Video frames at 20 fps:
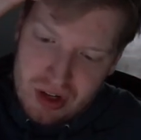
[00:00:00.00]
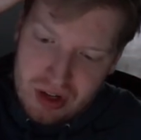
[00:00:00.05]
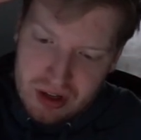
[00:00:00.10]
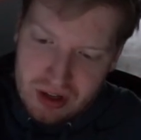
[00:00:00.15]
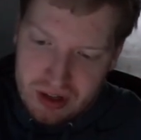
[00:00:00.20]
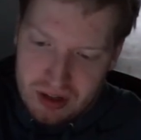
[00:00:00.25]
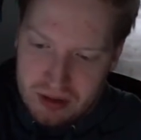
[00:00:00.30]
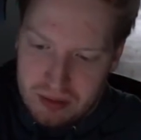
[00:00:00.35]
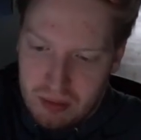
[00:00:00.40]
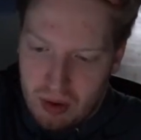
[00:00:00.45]

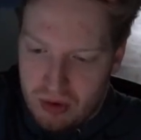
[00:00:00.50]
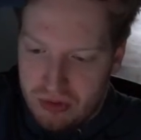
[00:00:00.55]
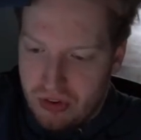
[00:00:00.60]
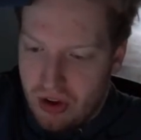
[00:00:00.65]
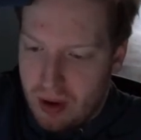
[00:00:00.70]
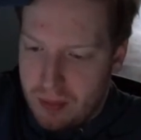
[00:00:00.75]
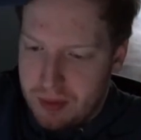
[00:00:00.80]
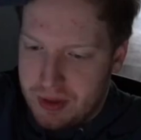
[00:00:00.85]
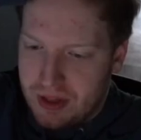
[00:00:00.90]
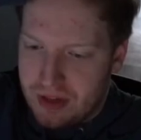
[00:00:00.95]
On
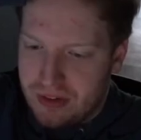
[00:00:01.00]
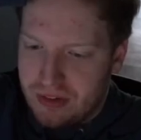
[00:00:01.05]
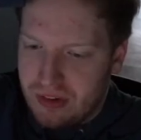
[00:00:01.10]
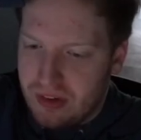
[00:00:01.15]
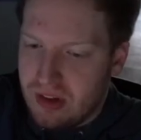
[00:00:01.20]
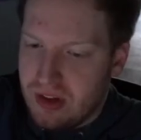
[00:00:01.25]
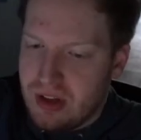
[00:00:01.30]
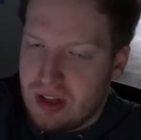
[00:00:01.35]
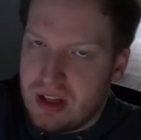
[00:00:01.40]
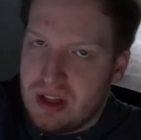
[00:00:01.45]
top of this,
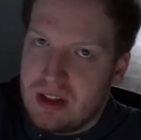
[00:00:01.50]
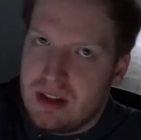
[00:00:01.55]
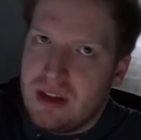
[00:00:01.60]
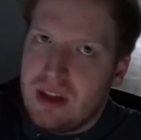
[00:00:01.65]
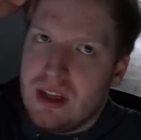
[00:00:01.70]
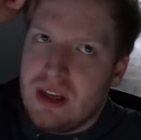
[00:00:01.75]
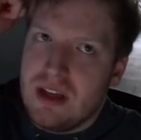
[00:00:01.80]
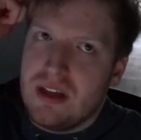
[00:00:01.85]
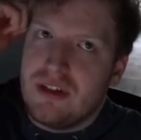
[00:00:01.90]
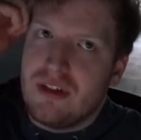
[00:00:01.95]

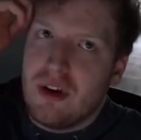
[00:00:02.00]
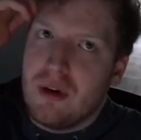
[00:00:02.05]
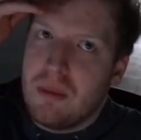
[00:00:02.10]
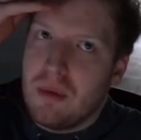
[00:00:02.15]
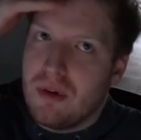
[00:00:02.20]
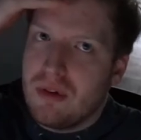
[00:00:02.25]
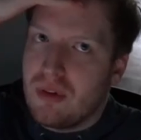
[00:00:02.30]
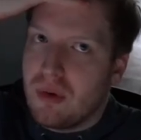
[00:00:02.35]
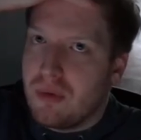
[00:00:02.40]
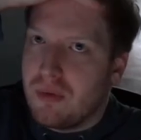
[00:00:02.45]
the
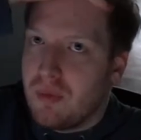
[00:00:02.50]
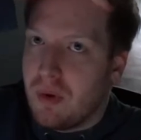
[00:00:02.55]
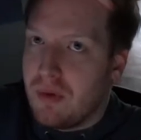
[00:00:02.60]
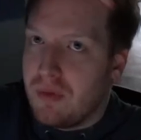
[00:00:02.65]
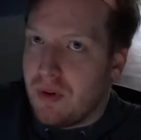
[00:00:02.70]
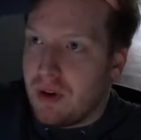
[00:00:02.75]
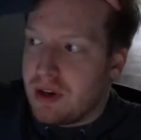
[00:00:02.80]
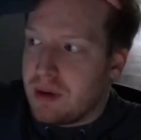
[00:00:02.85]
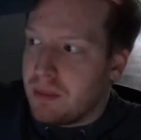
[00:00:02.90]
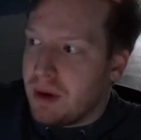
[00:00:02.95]
Stoneborns are
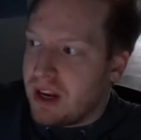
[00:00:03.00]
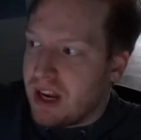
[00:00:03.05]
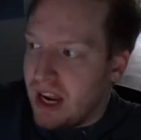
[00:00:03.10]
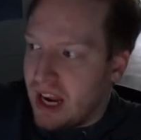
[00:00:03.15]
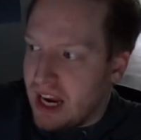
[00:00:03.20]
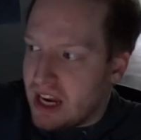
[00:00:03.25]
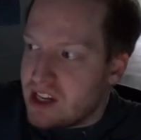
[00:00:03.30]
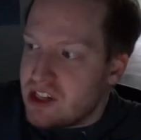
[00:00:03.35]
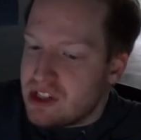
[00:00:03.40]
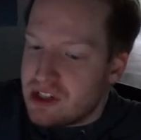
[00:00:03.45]
affected by
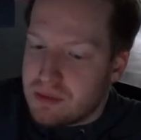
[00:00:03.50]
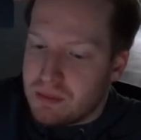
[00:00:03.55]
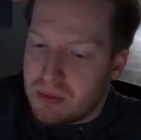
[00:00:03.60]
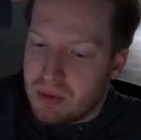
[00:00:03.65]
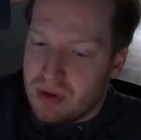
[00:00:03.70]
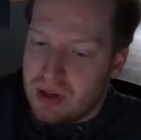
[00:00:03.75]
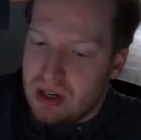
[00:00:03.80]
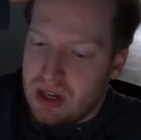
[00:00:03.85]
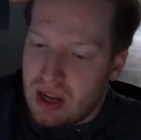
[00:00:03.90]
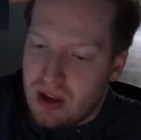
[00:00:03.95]
haste
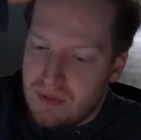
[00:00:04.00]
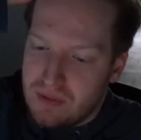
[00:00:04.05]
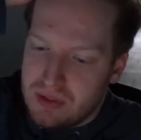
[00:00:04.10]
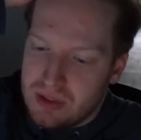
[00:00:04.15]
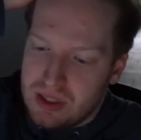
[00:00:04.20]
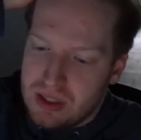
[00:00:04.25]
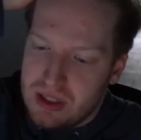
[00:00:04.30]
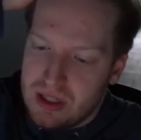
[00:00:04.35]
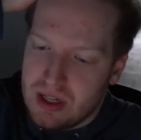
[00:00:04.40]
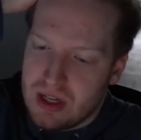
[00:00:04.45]
pretty
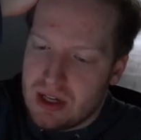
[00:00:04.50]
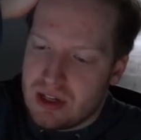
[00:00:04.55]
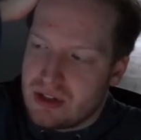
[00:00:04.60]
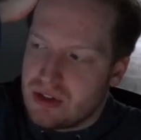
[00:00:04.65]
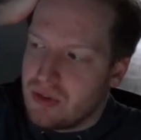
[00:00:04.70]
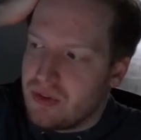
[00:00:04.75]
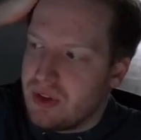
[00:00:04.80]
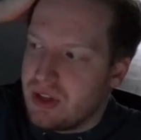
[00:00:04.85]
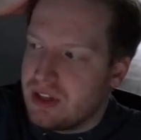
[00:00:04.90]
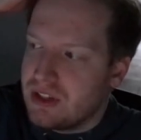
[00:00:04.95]
heavily, so
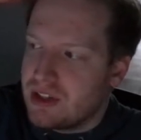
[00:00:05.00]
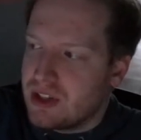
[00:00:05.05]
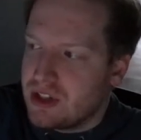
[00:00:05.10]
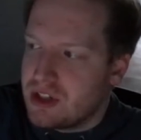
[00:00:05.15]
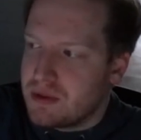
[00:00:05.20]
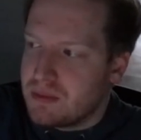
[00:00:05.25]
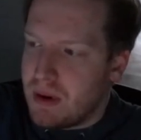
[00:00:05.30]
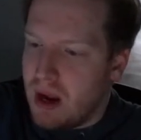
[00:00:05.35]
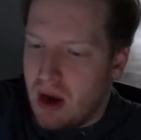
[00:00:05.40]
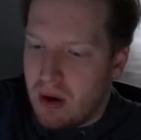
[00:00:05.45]
things such as
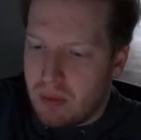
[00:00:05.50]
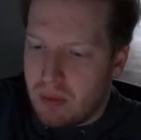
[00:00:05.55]
power